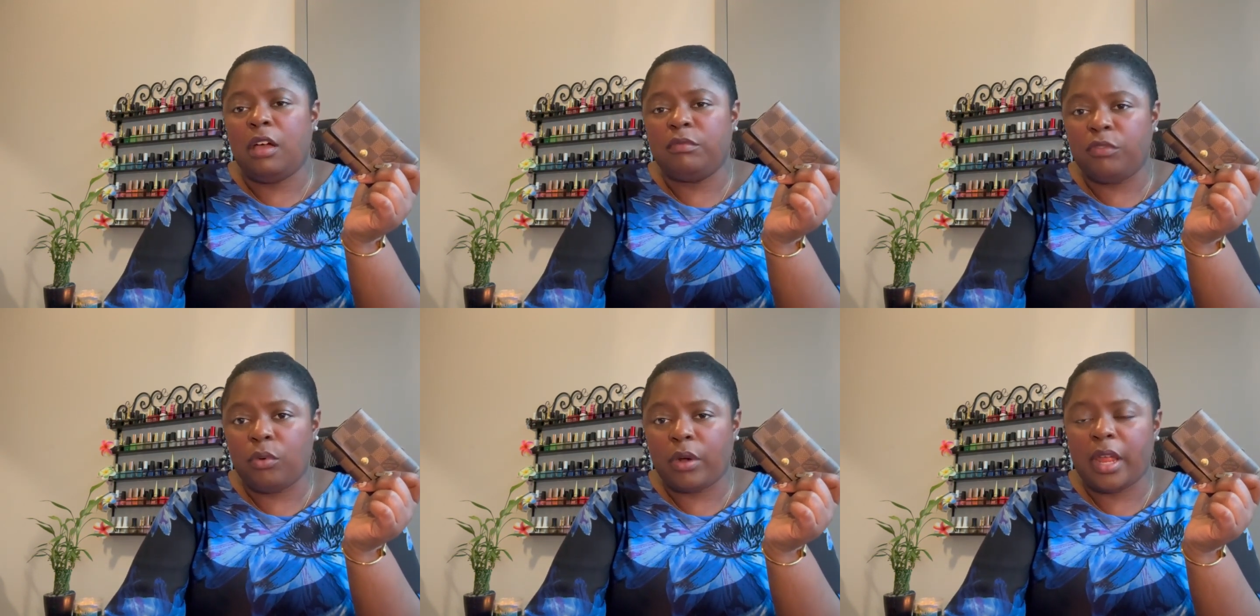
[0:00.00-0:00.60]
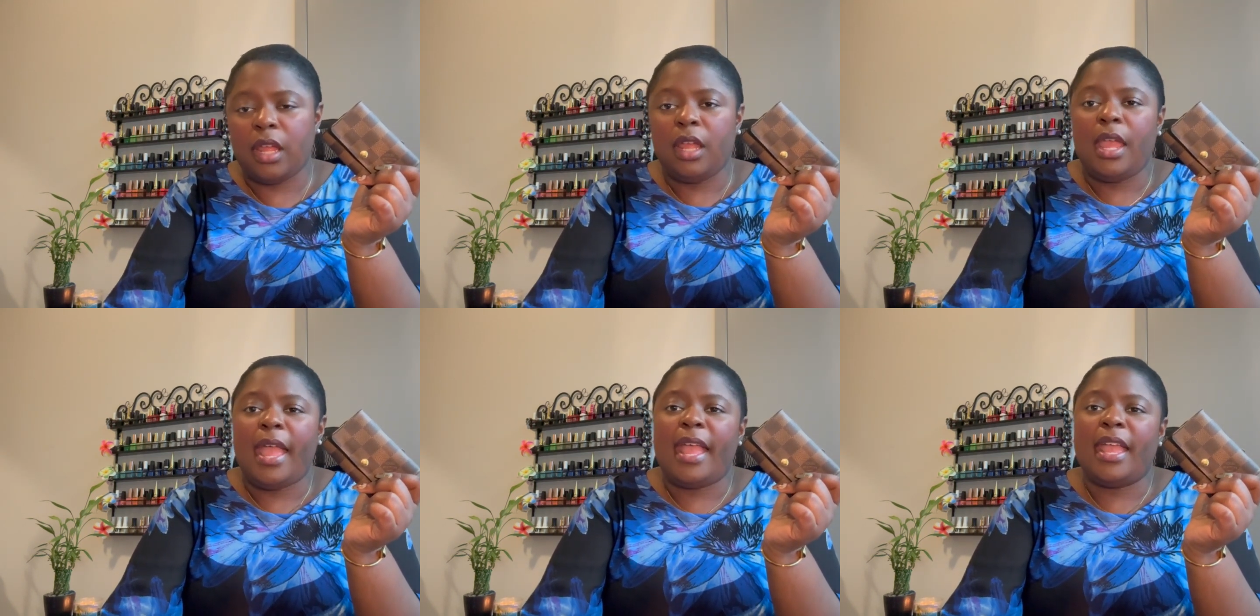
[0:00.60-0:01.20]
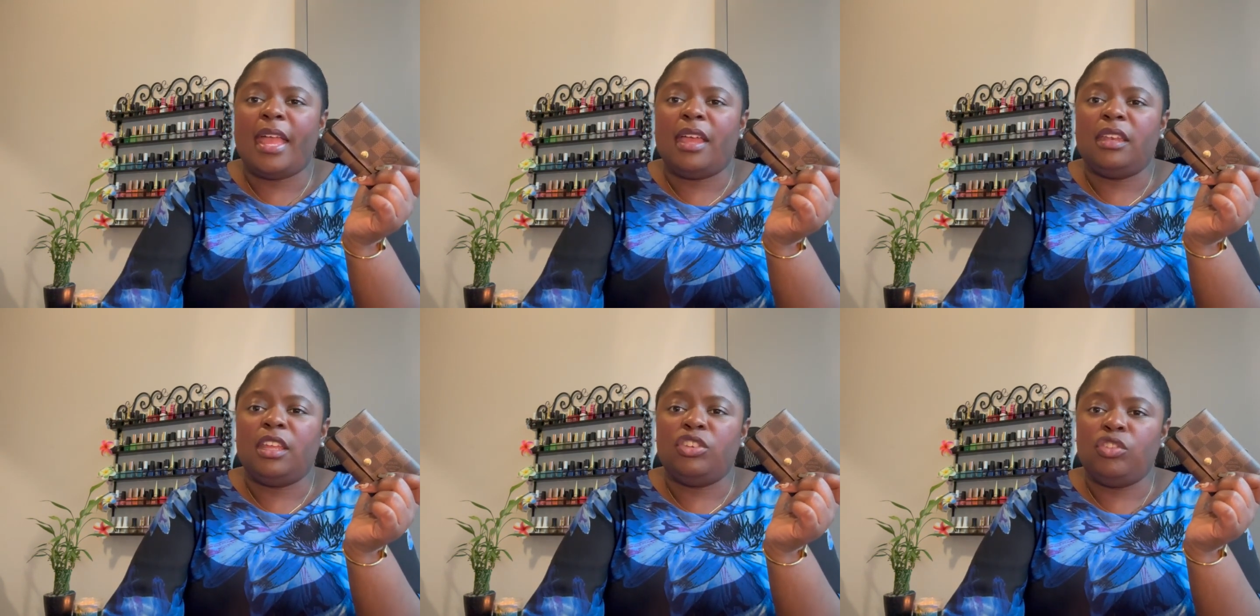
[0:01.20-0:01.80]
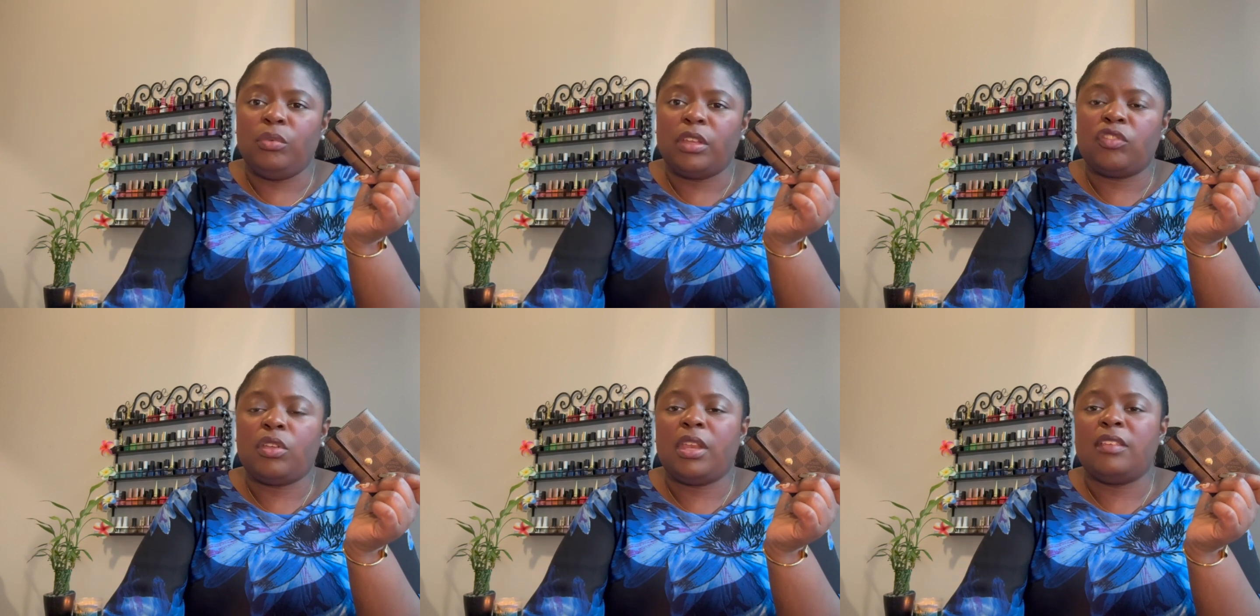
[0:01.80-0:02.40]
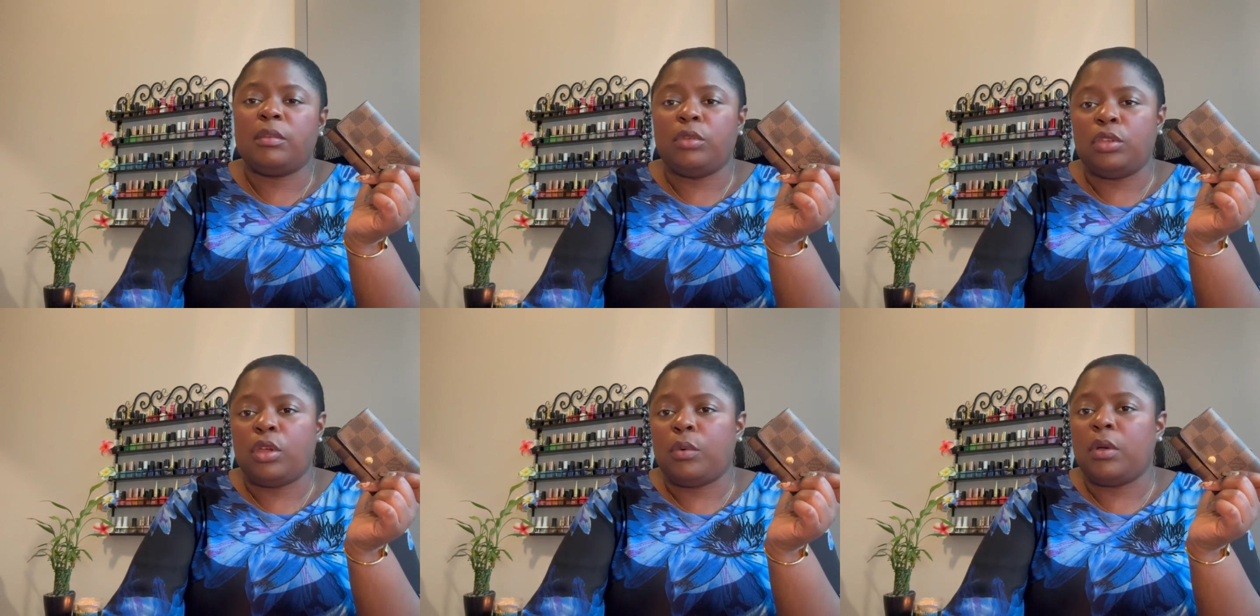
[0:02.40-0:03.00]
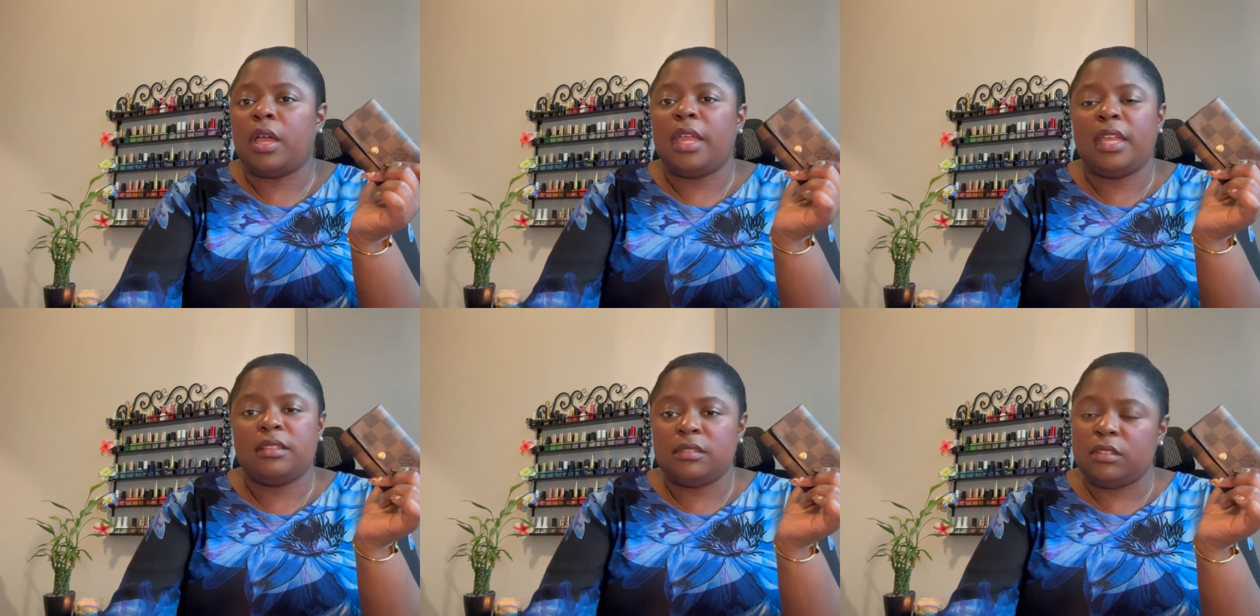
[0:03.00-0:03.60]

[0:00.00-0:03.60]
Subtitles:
for it. And in doing so, they said, well, you know what, it's,